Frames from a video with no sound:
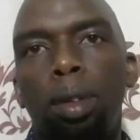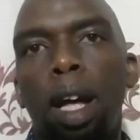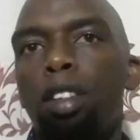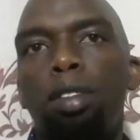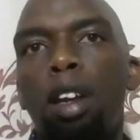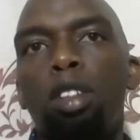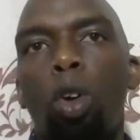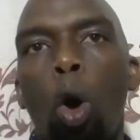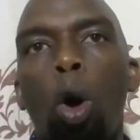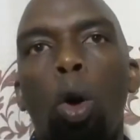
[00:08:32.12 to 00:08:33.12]
That
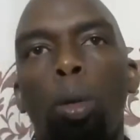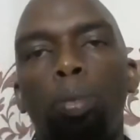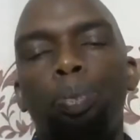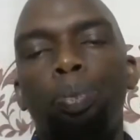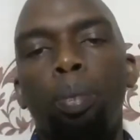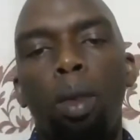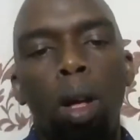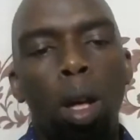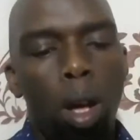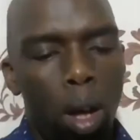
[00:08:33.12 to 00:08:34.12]
is Congo.
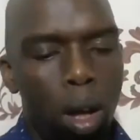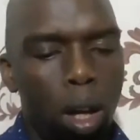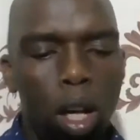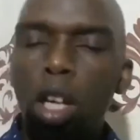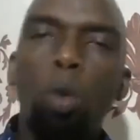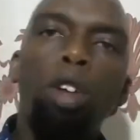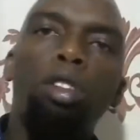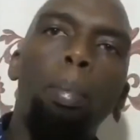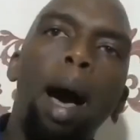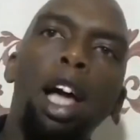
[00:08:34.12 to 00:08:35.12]
It
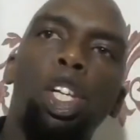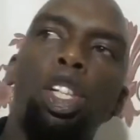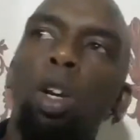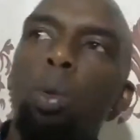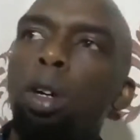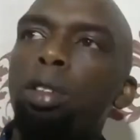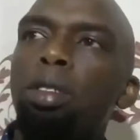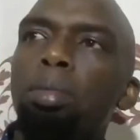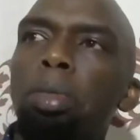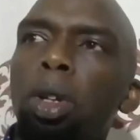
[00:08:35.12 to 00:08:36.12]
was a match that
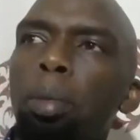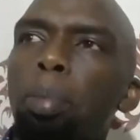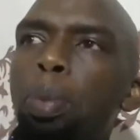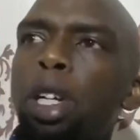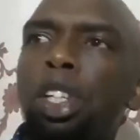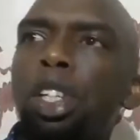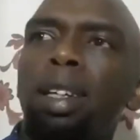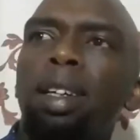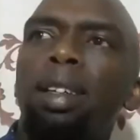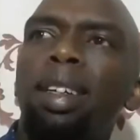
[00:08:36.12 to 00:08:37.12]
was
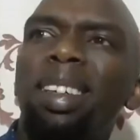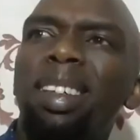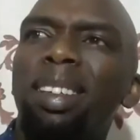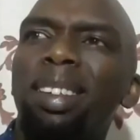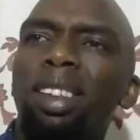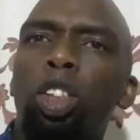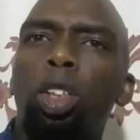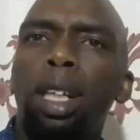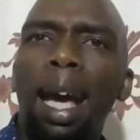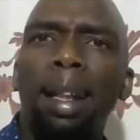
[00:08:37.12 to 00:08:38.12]
pitting, you know,
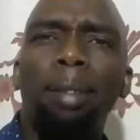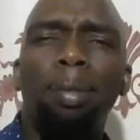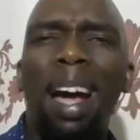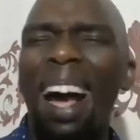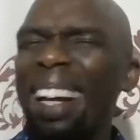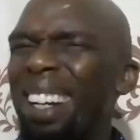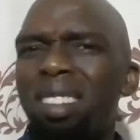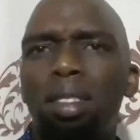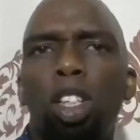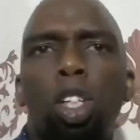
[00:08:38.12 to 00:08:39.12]
together
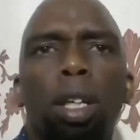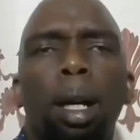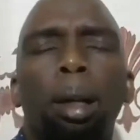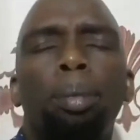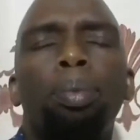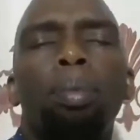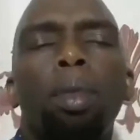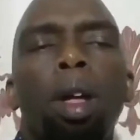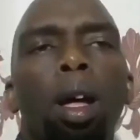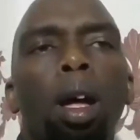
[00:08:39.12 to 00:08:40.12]
against each other.
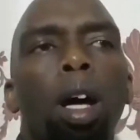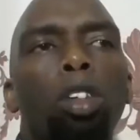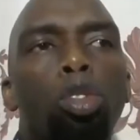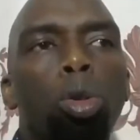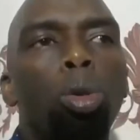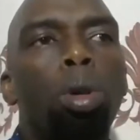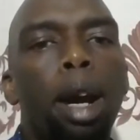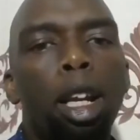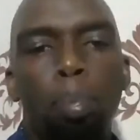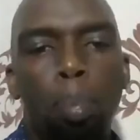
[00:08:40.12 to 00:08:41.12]
Two
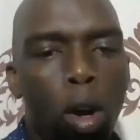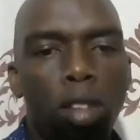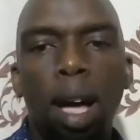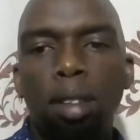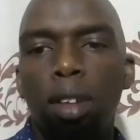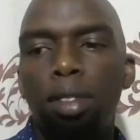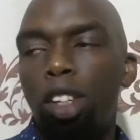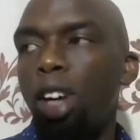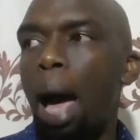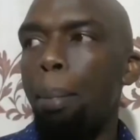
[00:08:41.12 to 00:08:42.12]
great boxers of
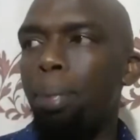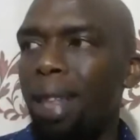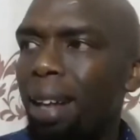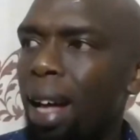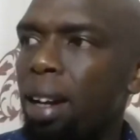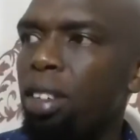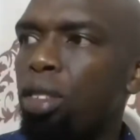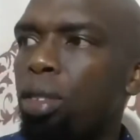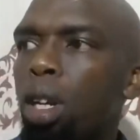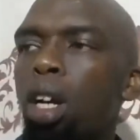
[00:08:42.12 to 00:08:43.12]
the time. That
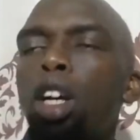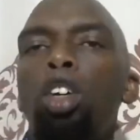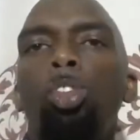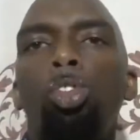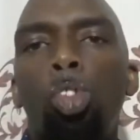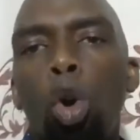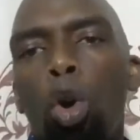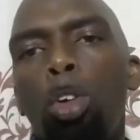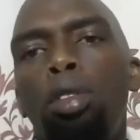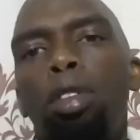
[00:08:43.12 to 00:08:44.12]
is
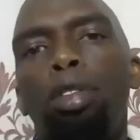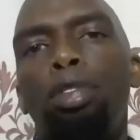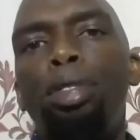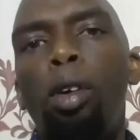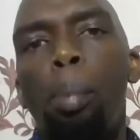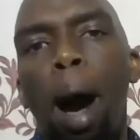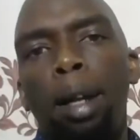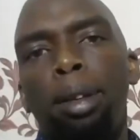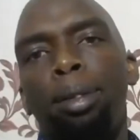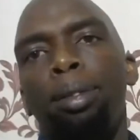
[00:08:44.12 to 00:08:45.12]
George
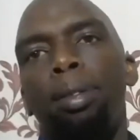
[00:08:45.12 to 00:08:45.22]
Foreman,